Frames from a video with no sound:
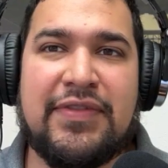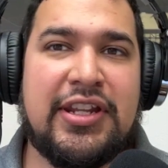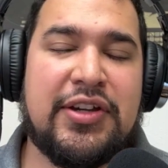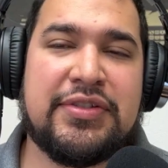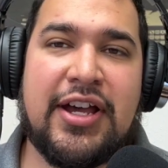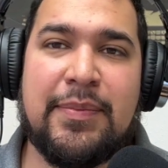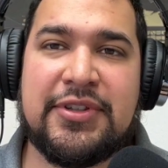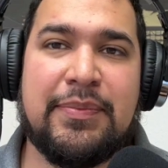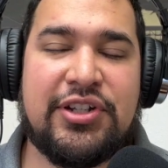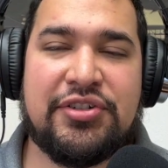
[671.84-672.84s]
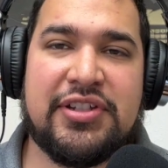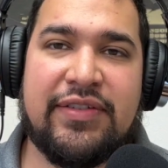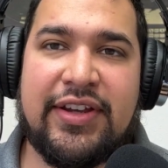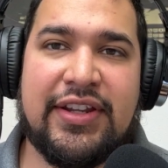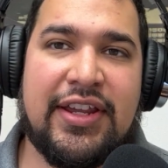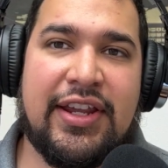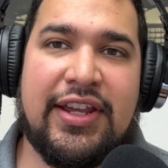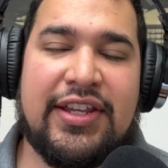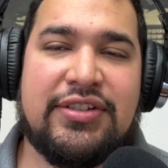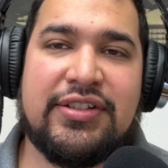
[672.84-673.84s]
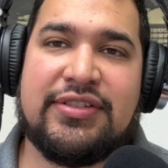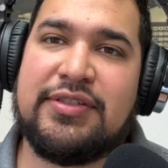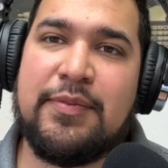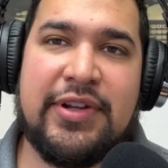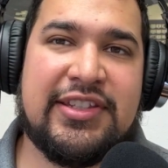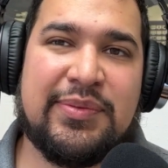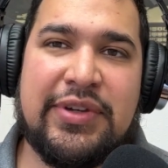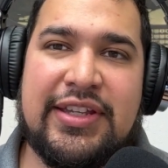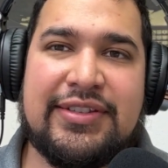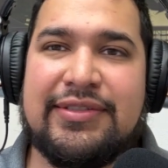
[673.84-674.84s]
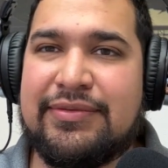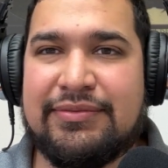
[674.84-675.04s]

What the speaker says: videos up, some pictures of it. It's just so many sweets.